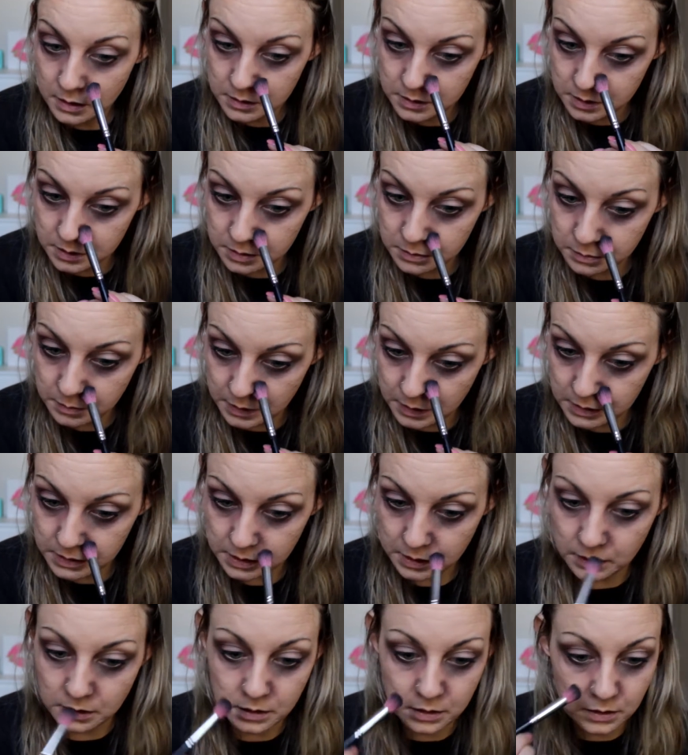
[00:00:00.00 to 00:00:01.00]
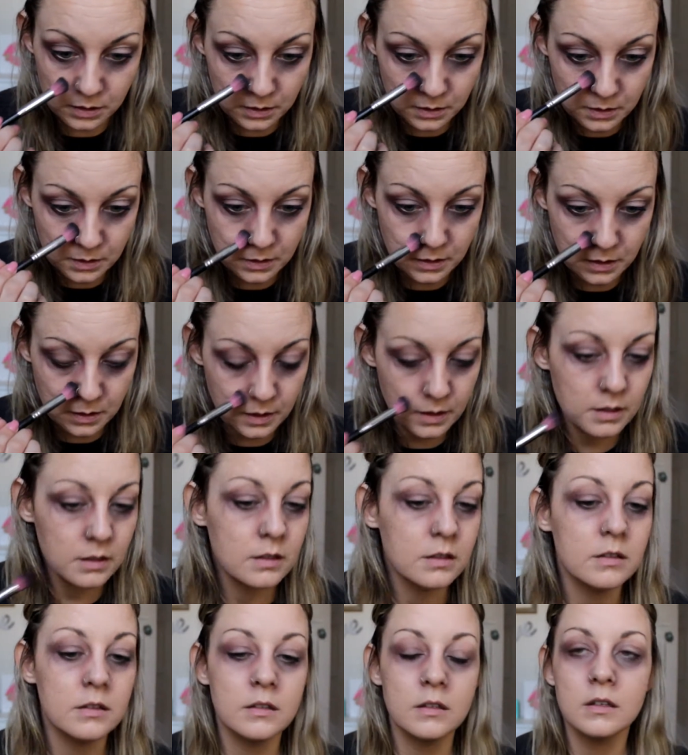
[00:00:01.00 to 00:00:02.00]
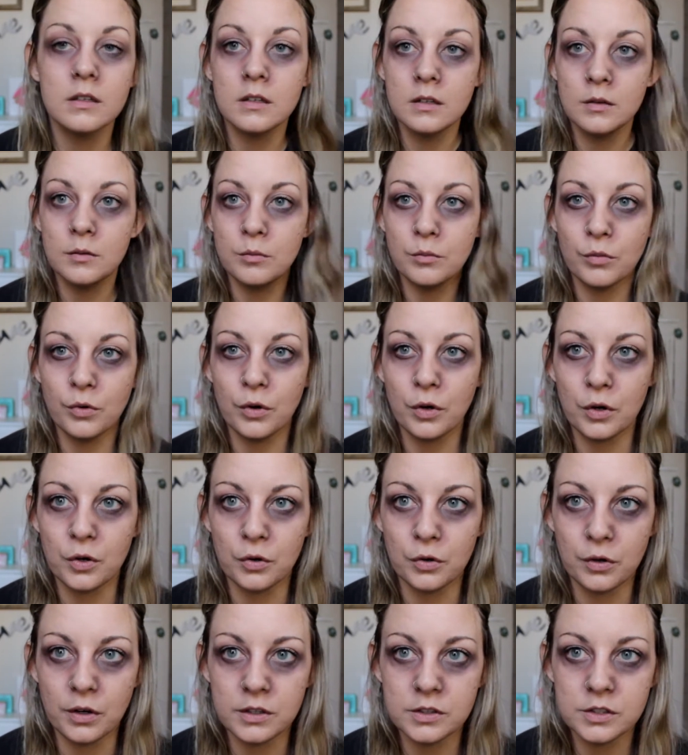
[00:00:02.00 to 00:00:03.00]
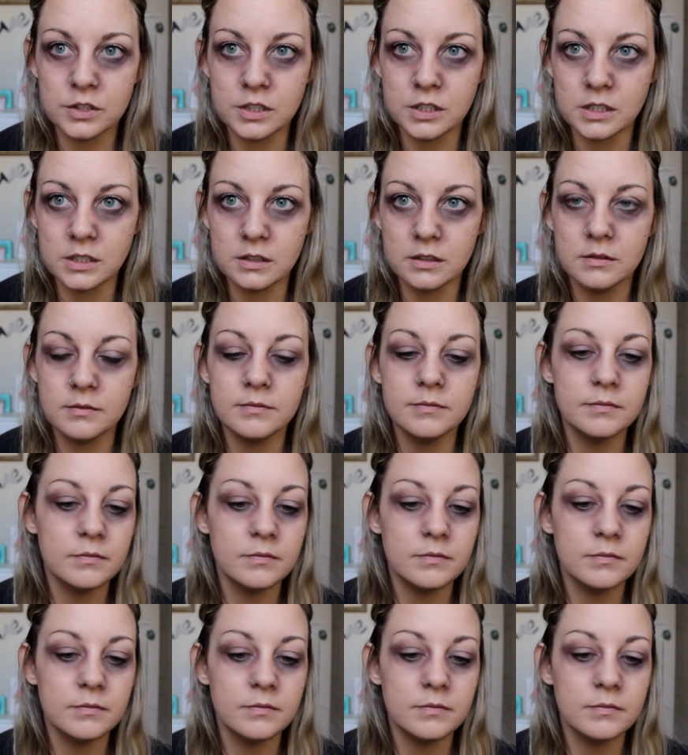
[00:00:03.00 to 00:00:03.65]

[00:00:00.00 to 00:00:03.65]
just makes it look more grungy.